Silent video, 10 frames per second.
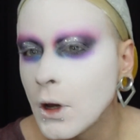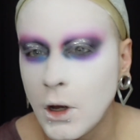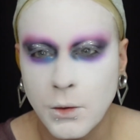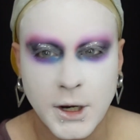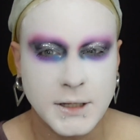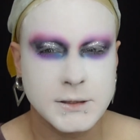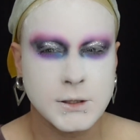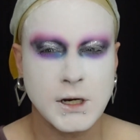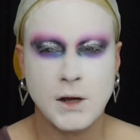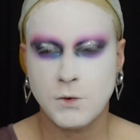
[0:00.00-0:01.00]
Alright,
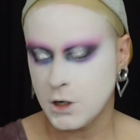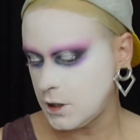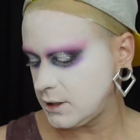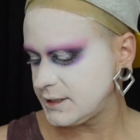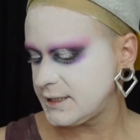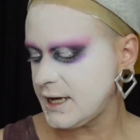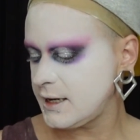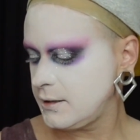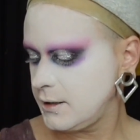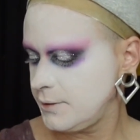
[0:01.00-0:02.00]
so now we're all
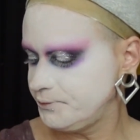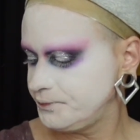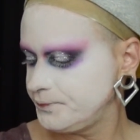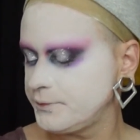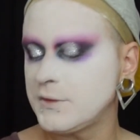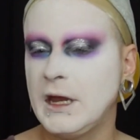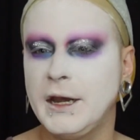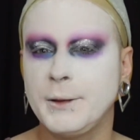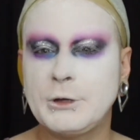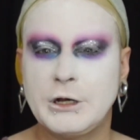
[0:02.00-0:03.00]
set, and
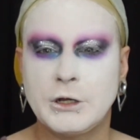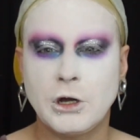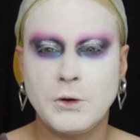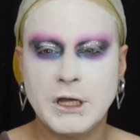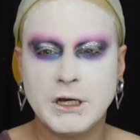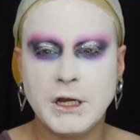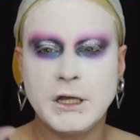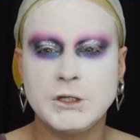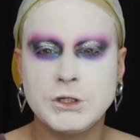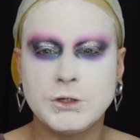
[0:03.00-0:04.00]
I'm going to go in
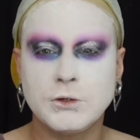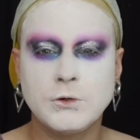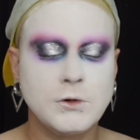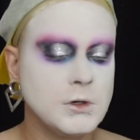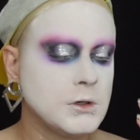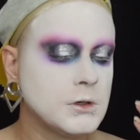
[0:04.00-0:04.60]
and do